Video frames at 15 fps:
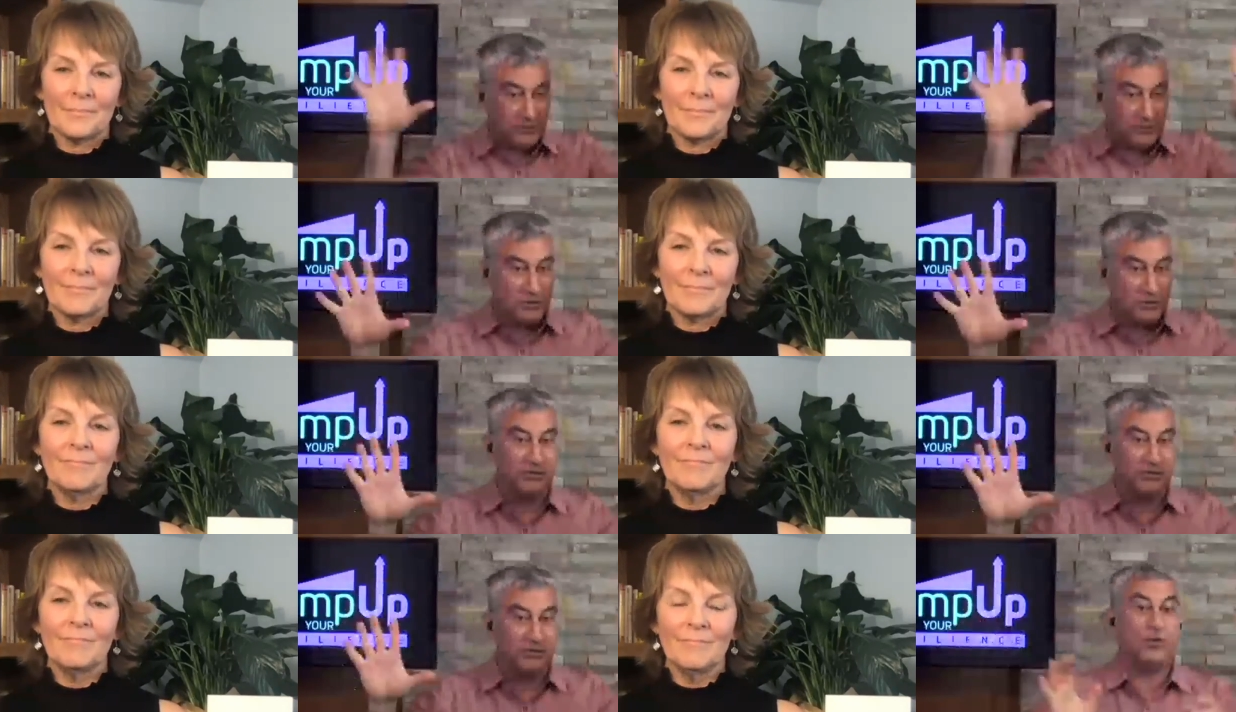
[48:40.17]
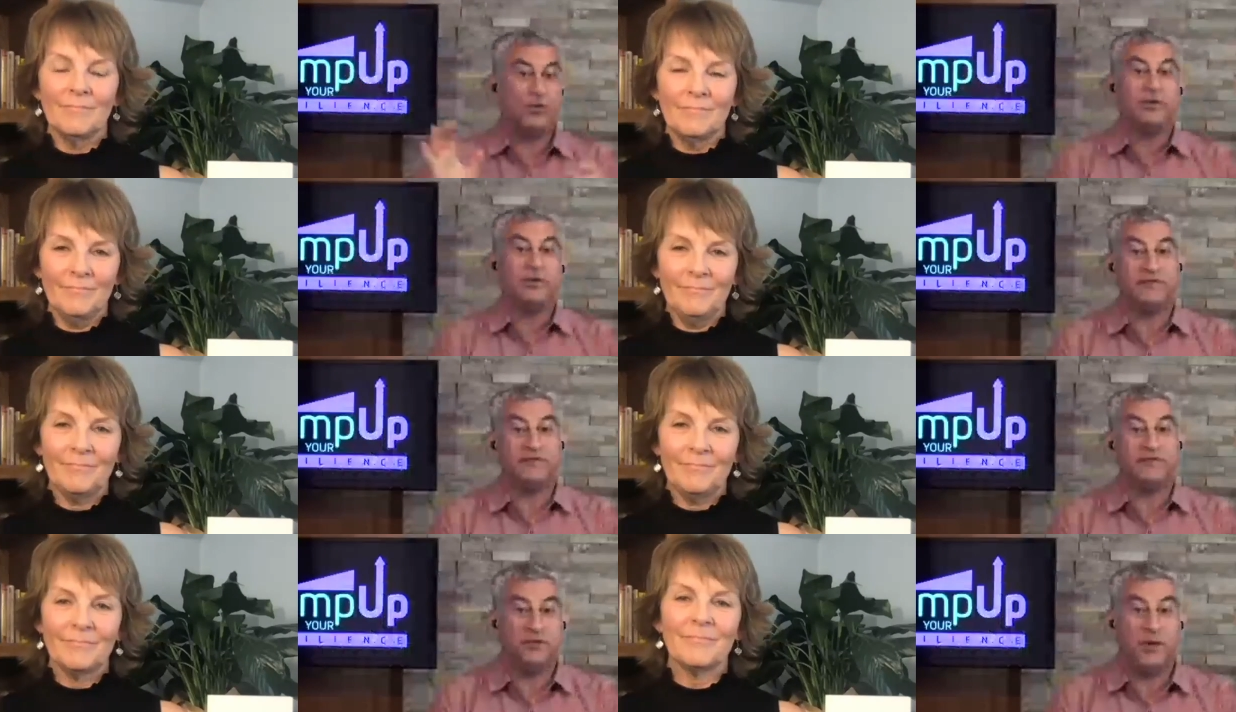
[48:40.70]
Speaker 1: is going to be open
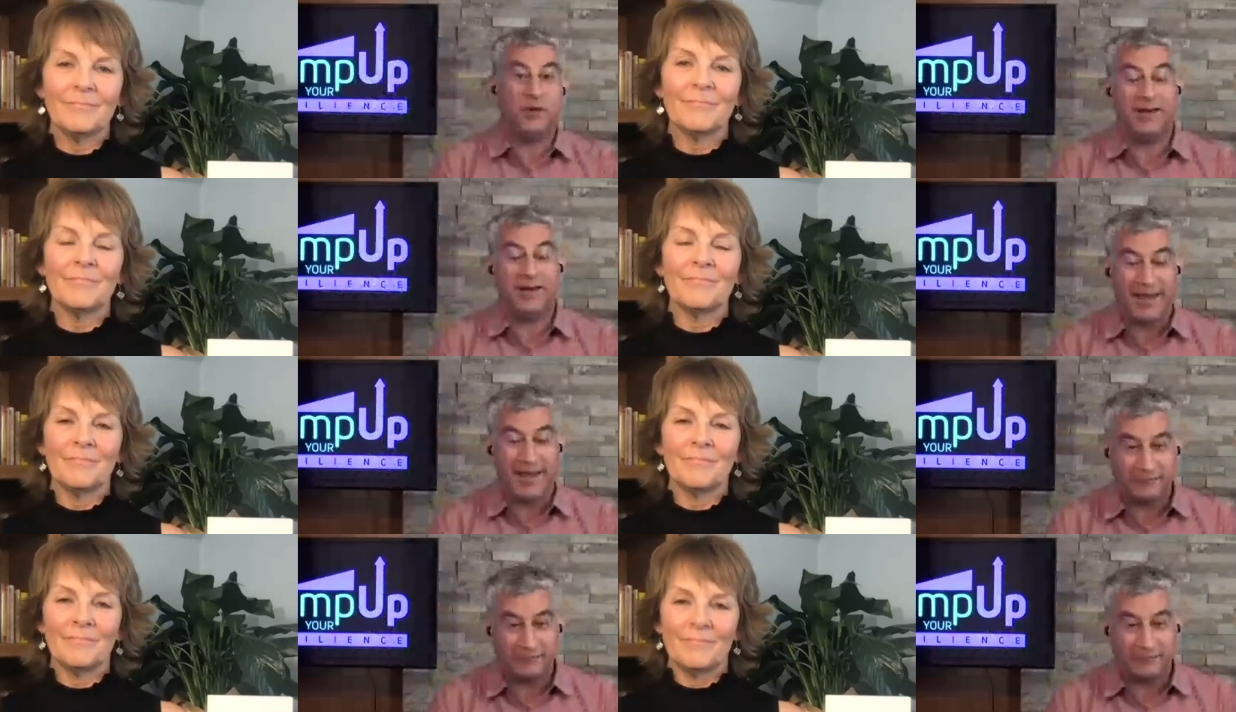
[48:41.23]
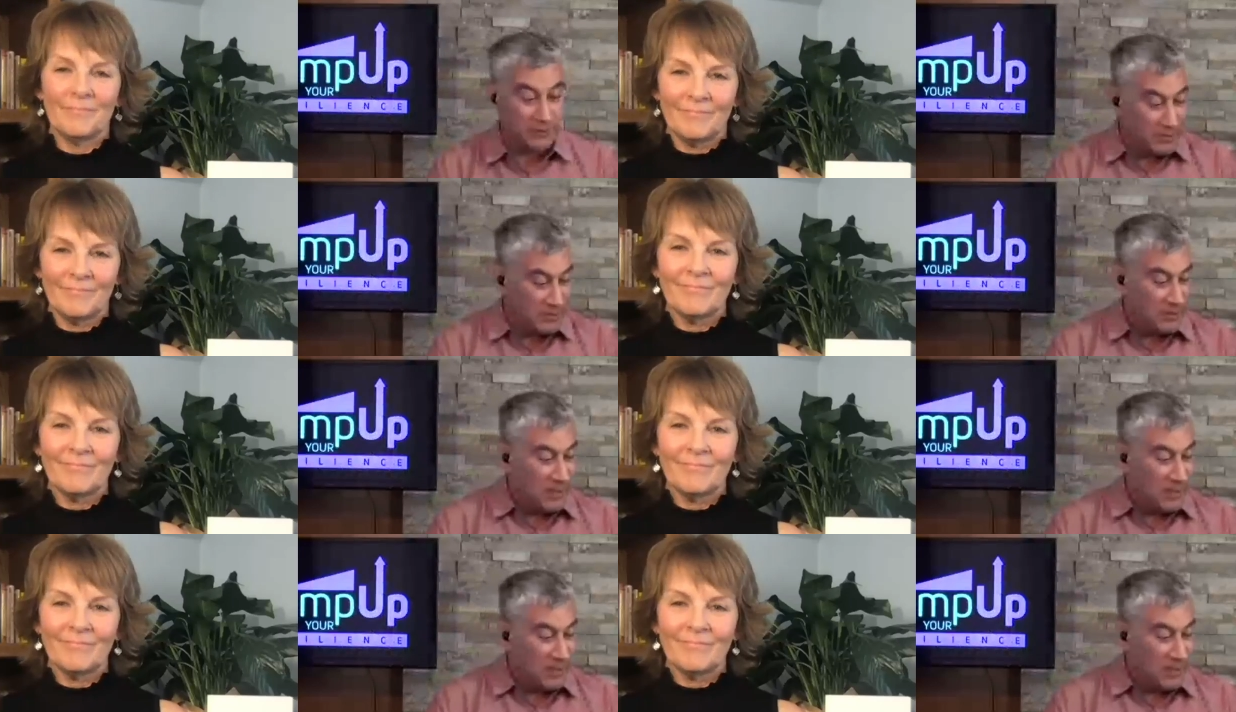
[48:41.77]
for a while after,